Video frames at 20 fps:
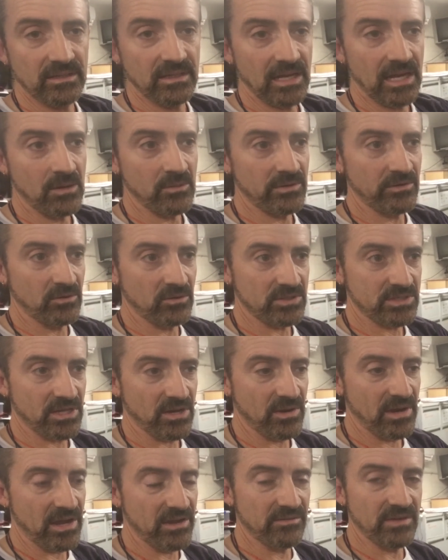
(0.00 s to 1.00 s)
And we
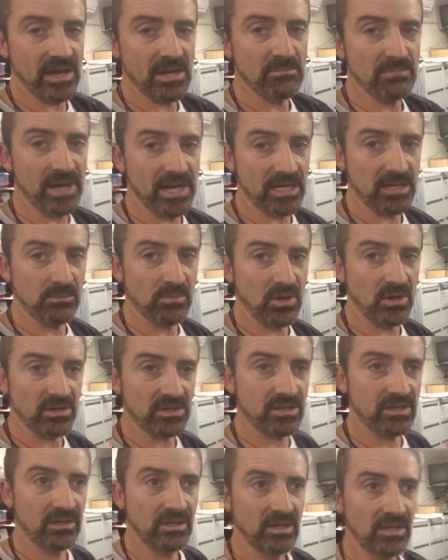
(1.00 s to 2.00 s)
also have a
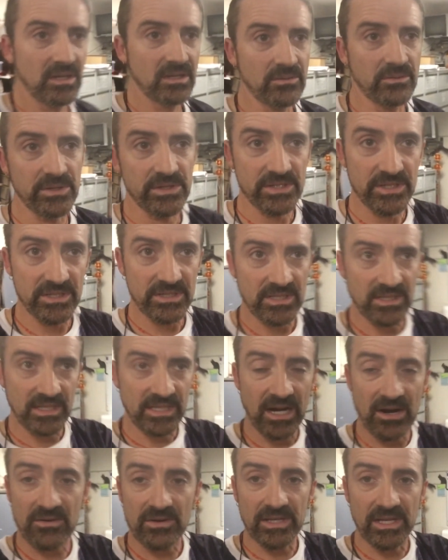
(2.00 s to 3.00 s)
MakerBot, which is
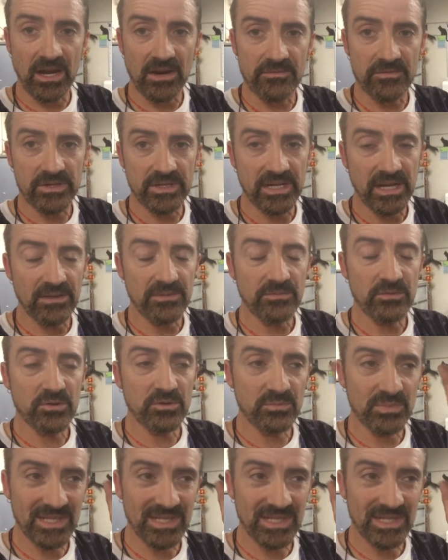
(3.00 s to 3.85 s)
currently over in another room.